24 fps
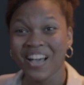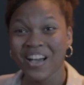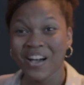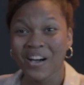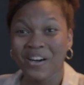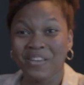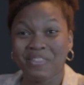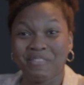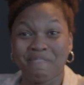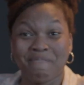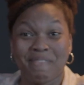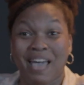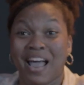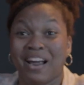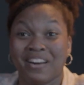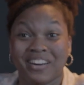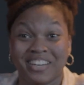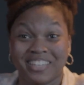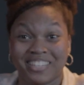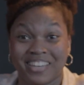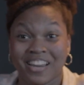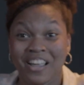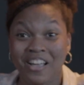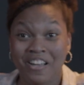Oh, the marriage
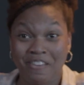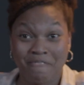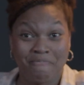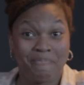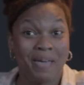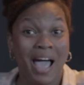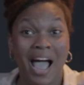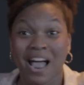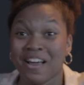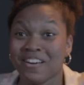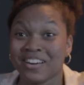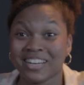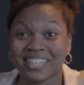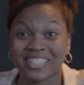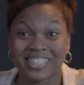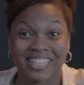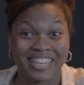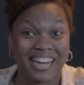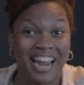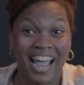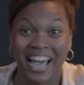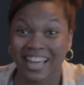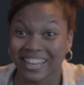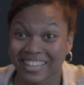of Paris and
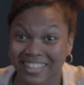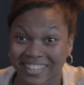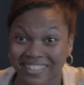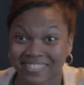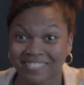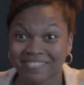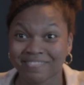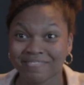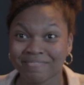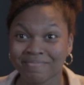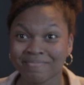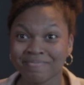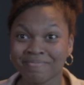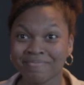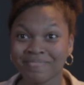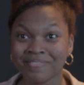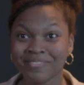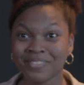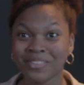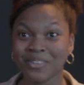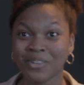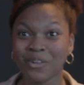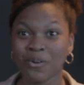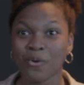Helen.
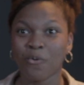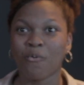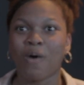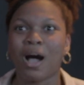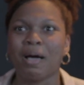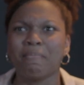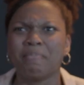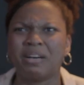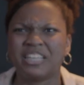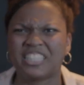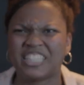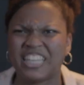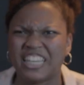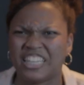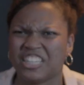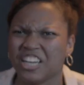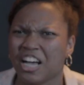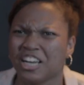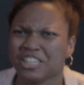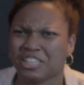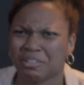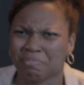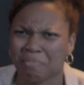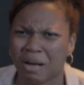Why must it touch
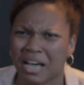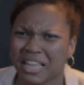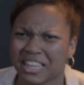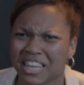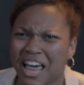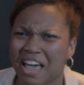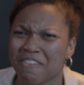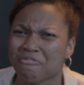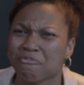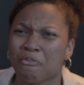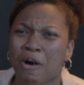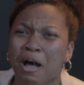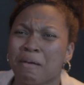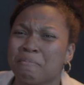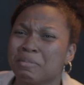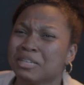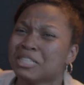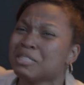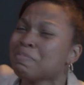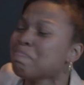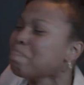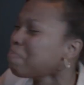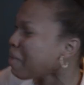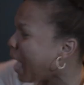my life? Why
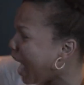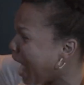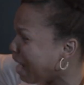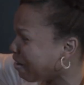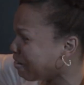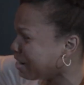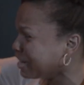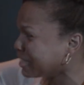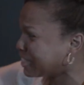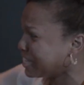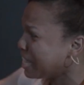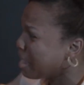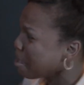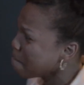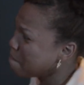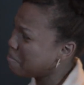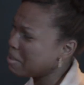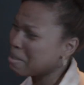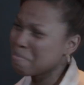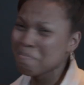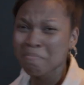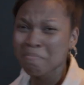must Paris be